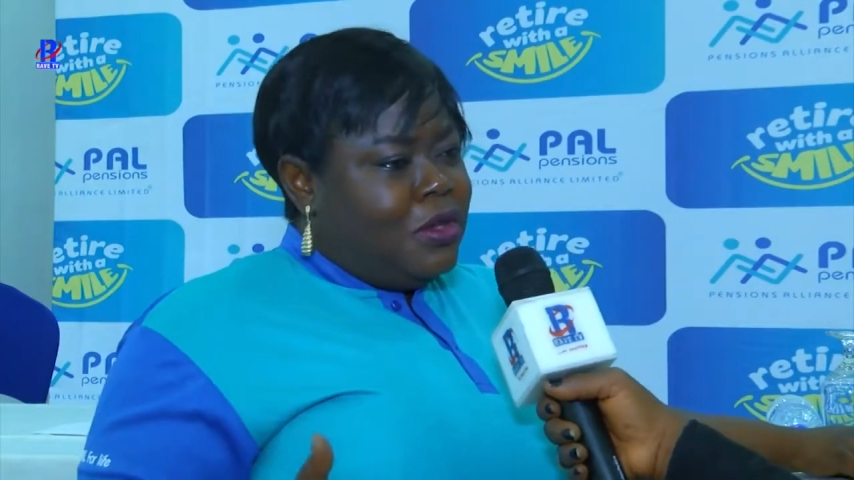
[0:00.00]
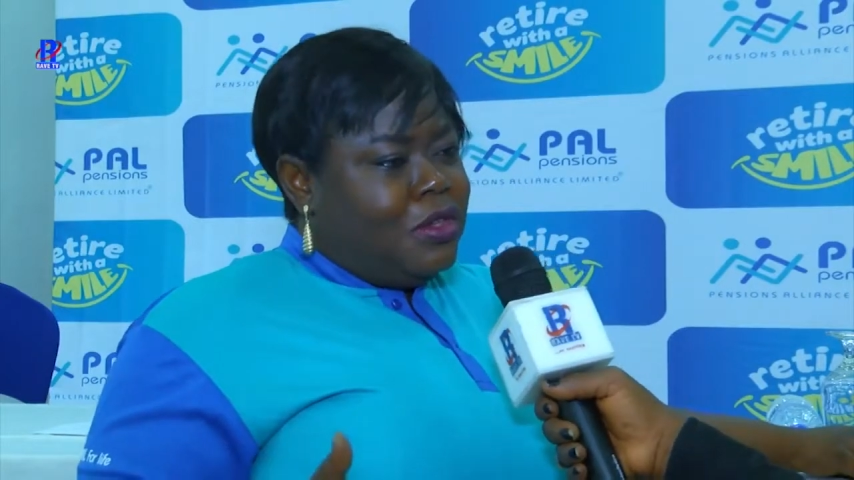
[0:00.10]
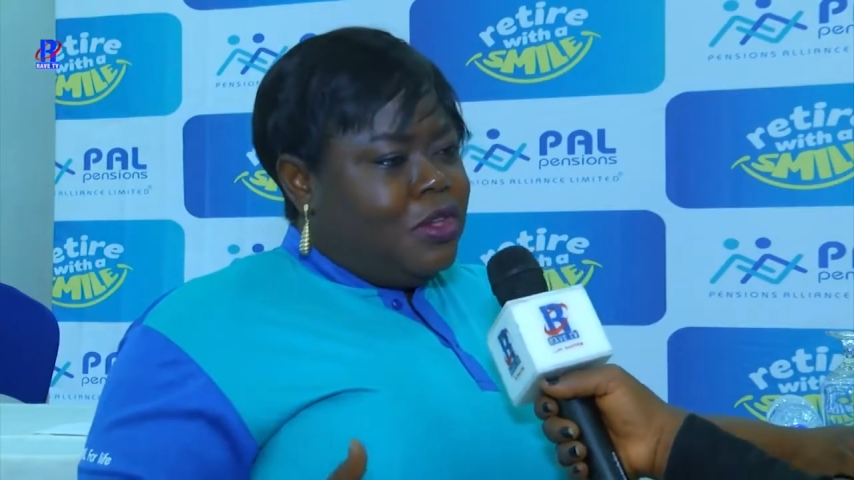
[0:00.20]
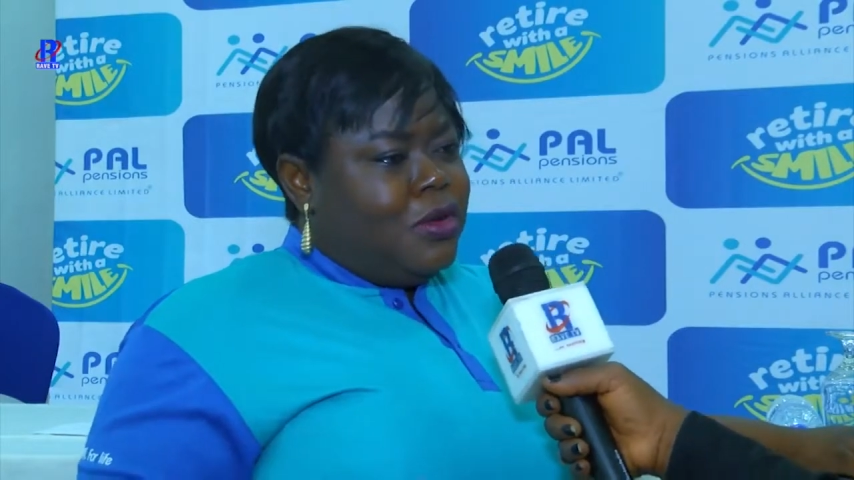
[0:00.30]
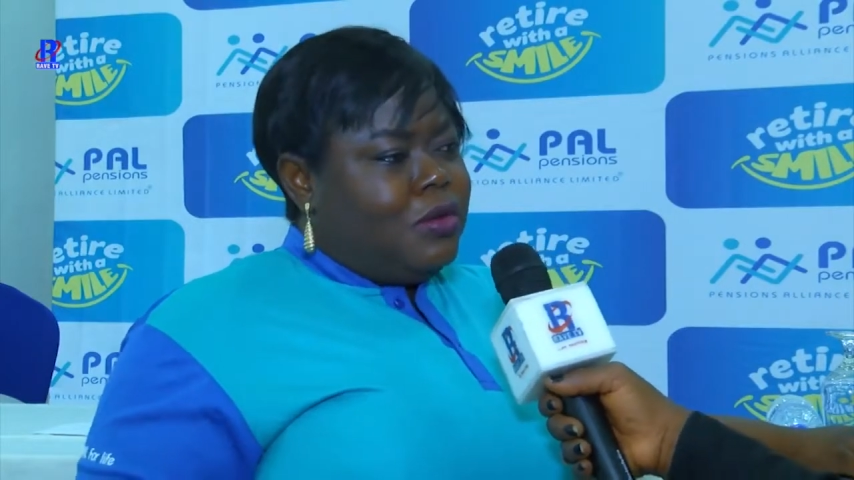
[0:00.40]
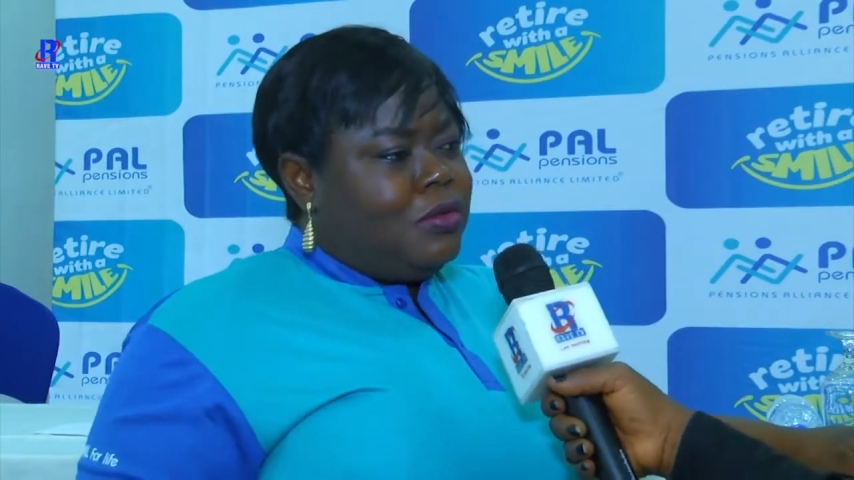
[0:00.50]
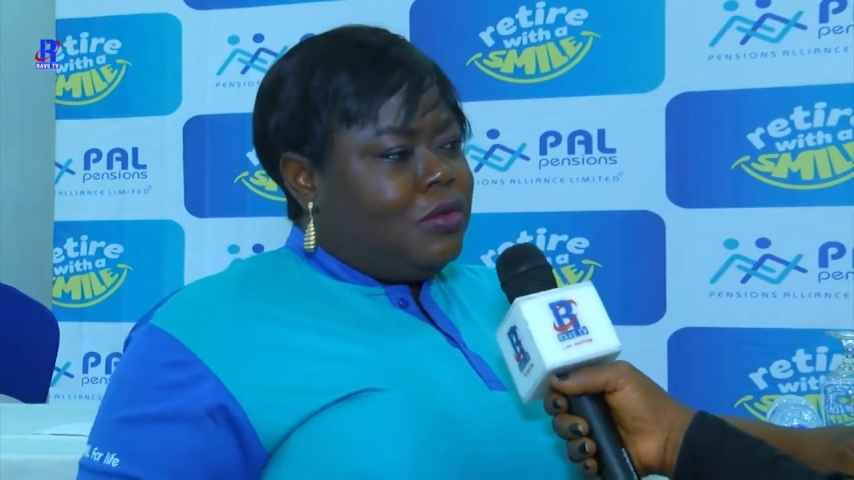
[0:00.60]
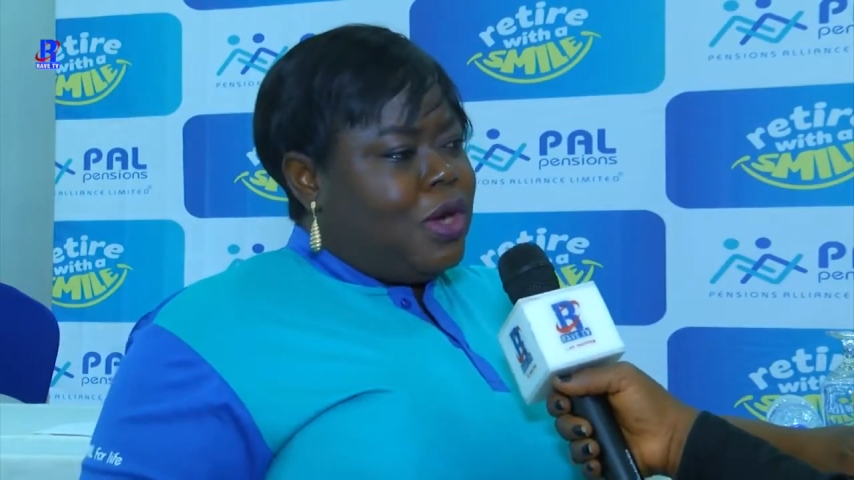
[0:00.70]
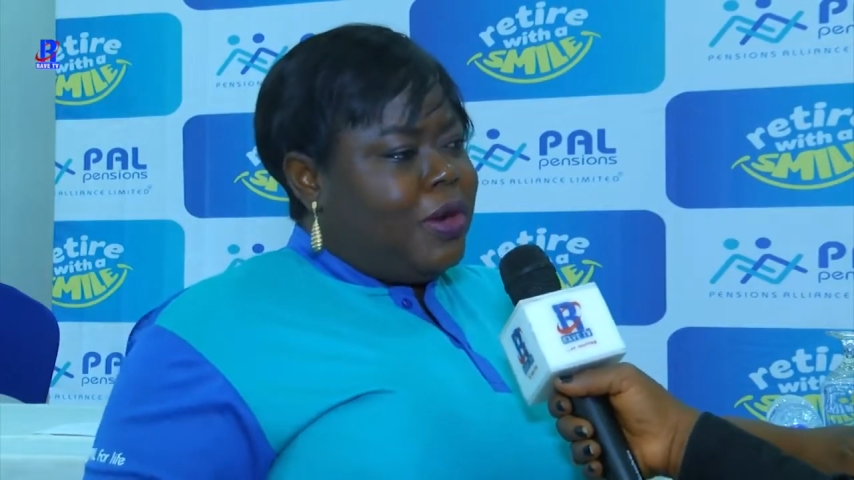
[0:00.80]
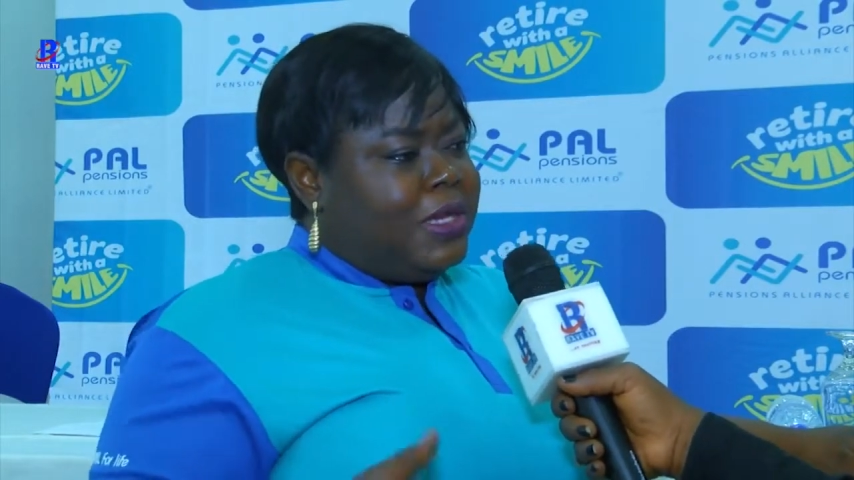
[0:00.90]
You know,
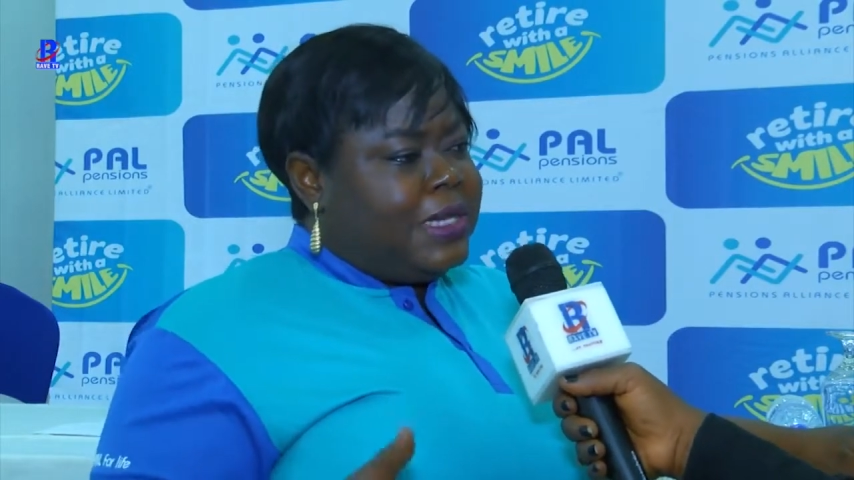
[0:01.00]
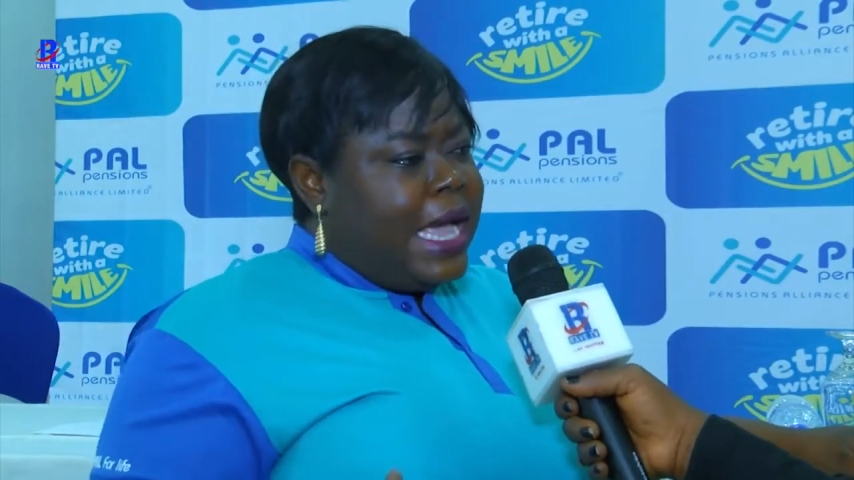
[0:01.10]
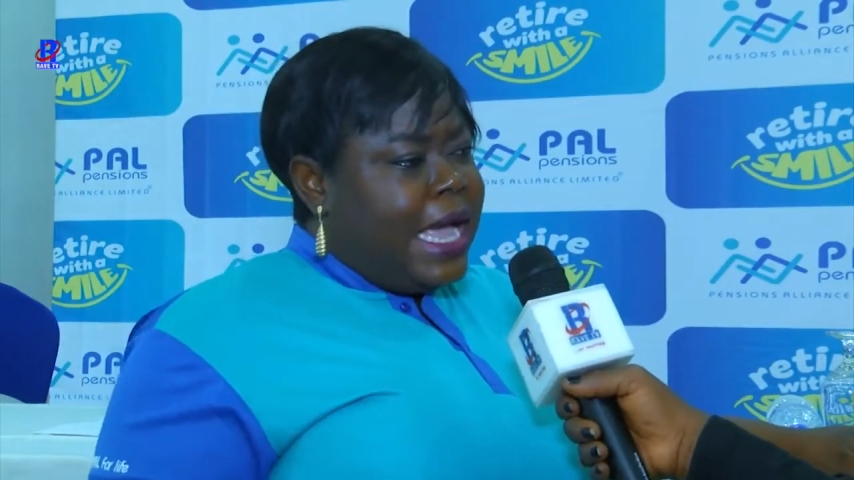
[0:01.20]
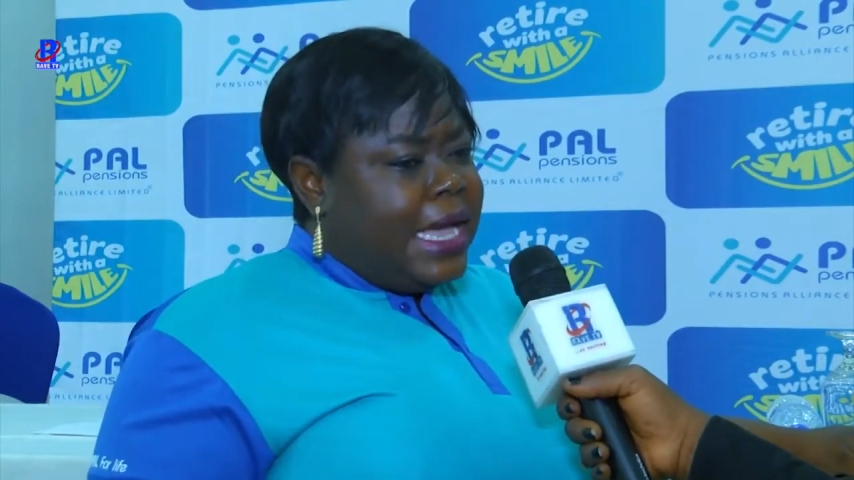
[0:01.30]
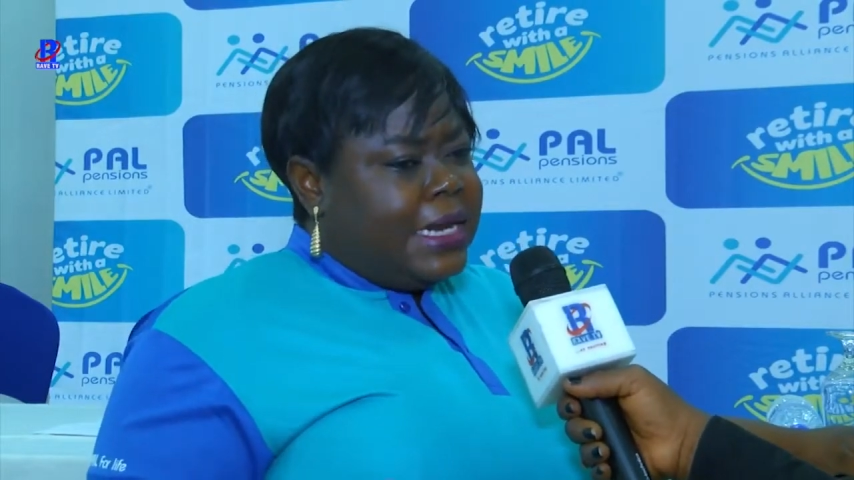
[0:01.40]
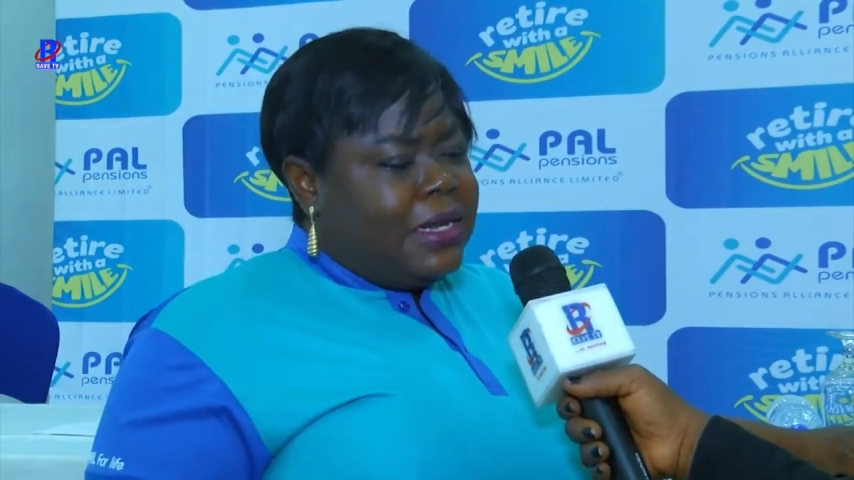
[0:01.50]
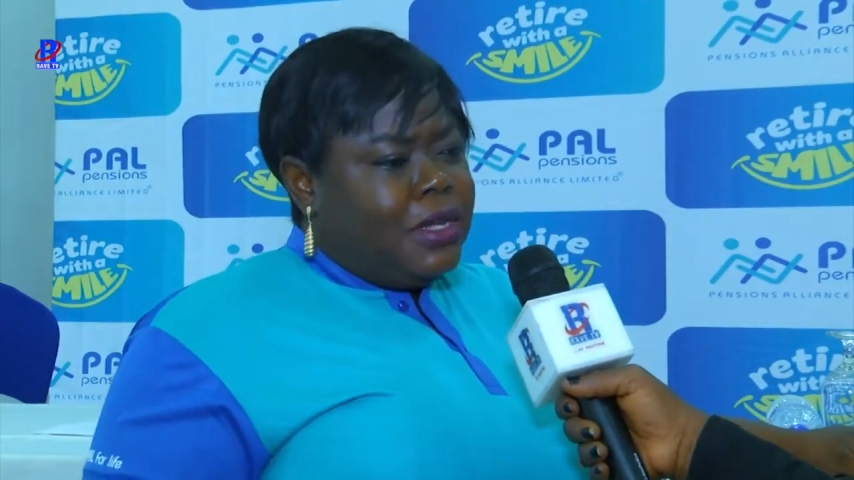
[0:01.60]
you are retired,